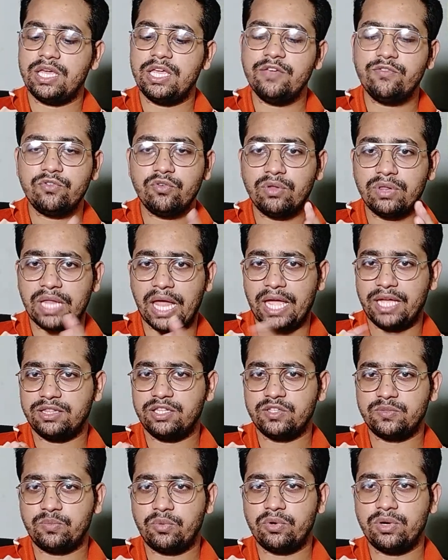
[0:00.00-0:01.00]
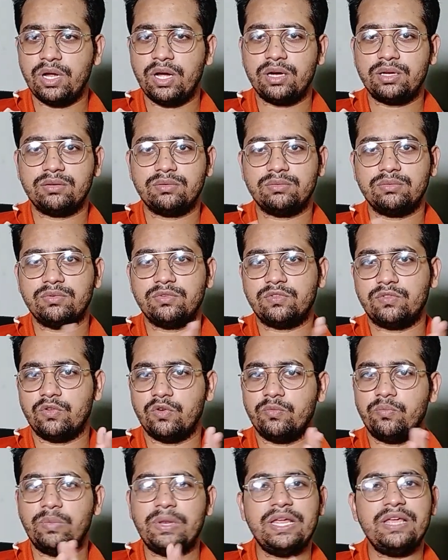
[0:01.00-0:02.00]
if you like this product,
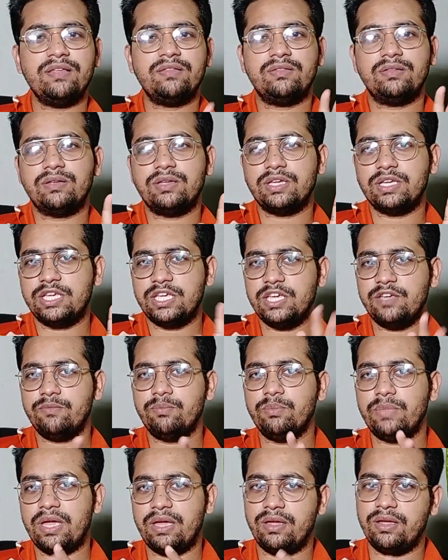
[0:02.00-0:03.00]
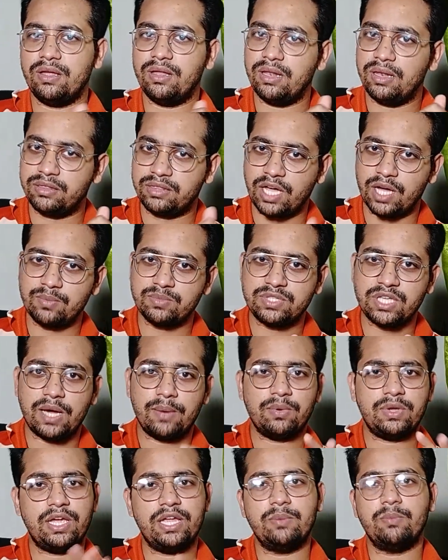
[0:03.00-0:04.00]
so please give a thumbs
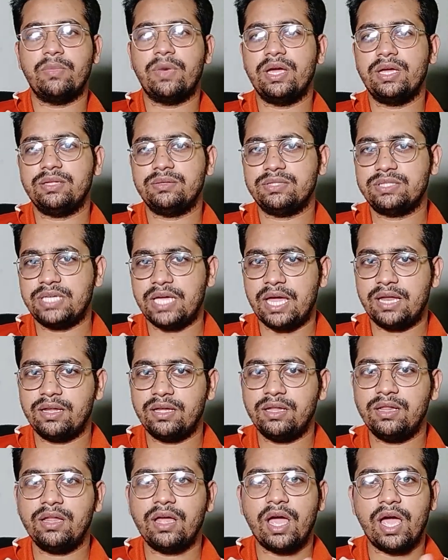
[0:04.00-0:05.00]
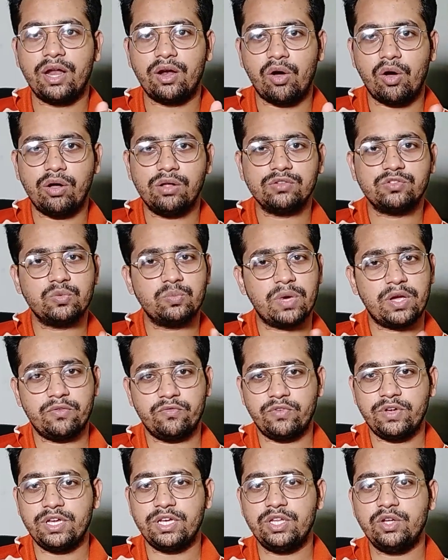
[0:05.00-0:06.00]
up in my channel and also my
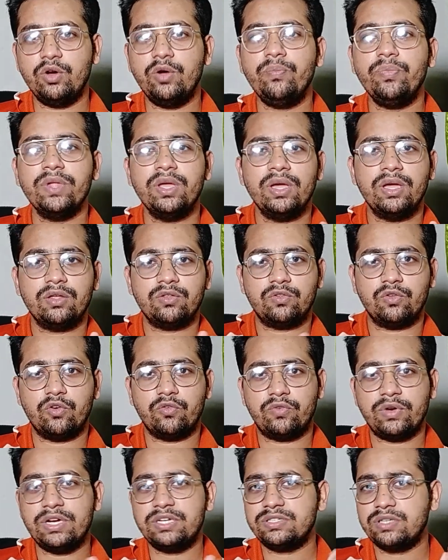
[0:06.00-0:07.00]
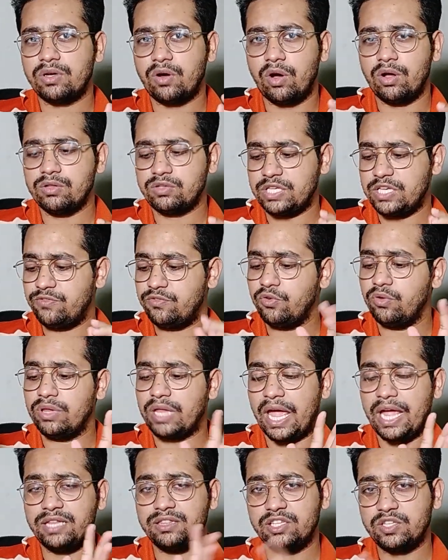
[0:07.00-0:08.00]
video. So friends, also if you
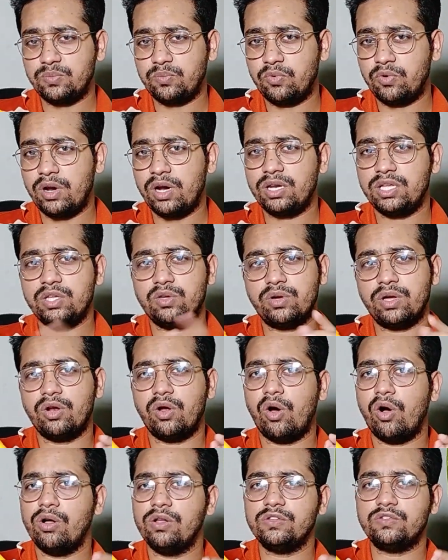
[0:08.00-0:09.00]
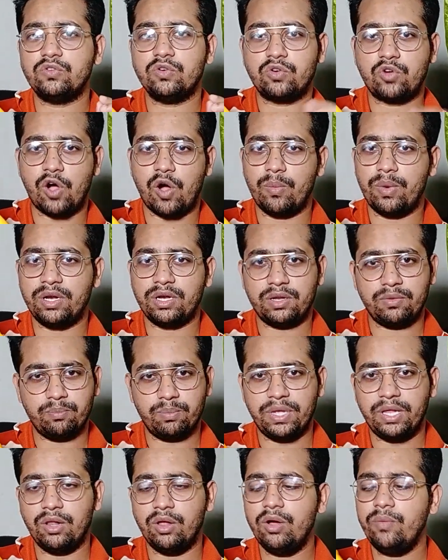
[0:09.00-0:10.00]
like this product, you can also
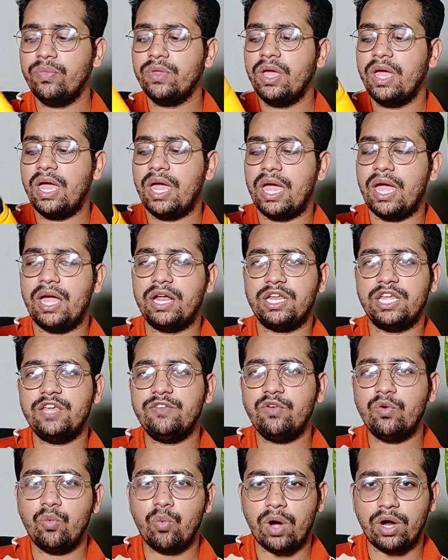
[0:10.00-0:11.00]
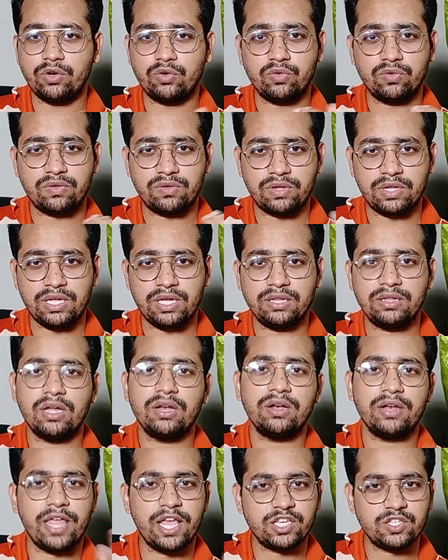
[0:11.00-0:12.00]
comment below, and if you want to see
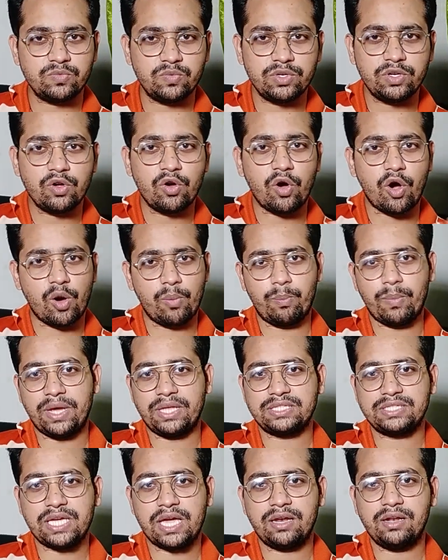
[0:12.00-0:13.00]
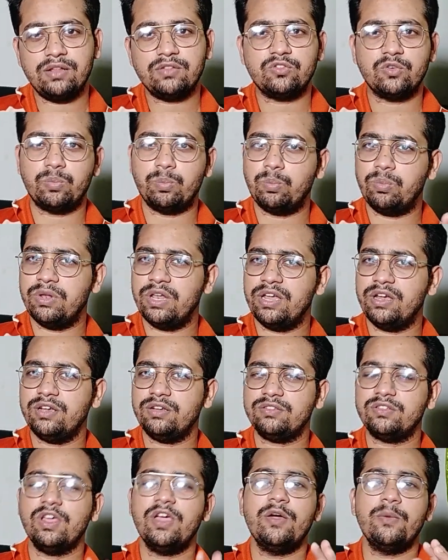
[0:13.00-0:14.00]
the next video of my channel, so
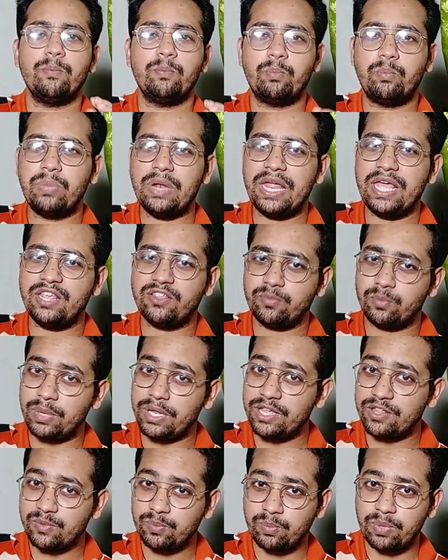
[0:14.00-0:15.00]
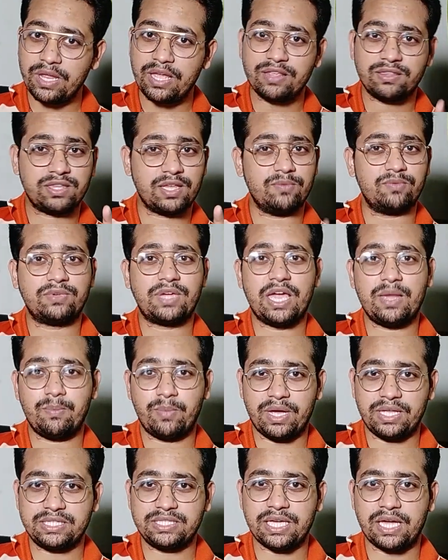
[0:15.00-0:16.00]
friends, please subscribe
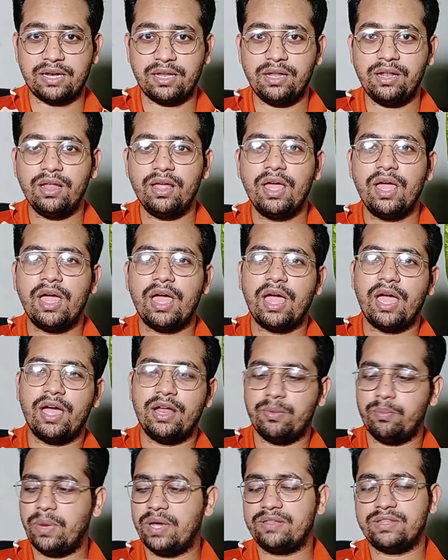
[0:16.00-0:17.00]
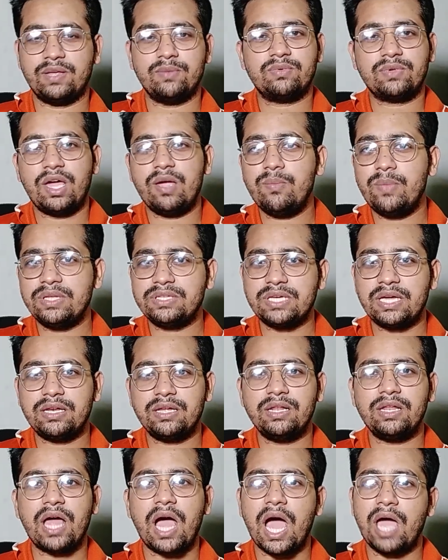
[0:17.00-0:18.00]
my channel, and by subscribe my
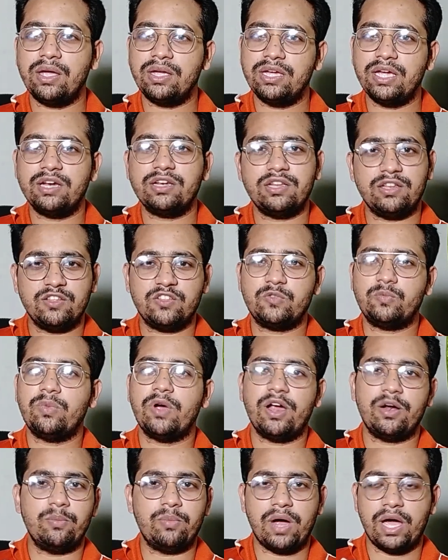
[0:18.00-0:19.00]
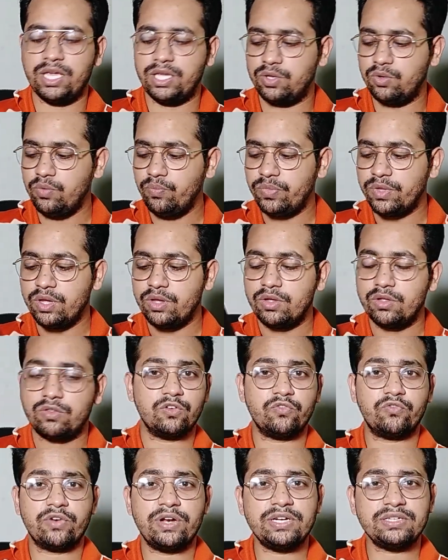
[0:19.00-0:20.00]
channel I get inspired by you.
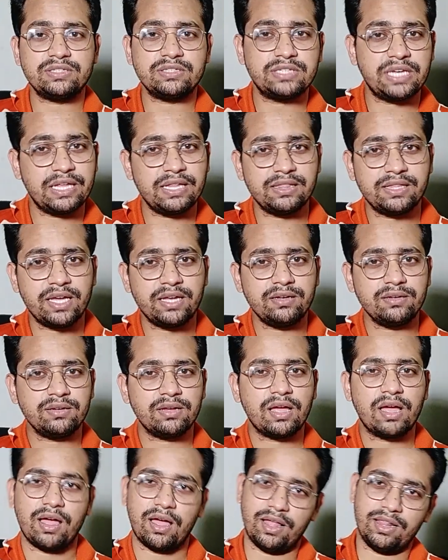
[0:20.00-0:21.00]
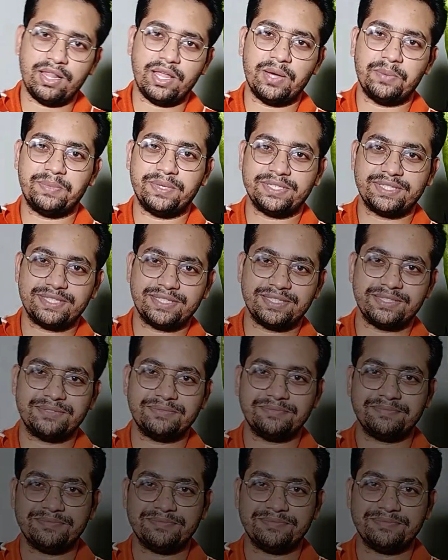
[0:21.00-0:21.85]
So friends, till then, Allah Hafiz.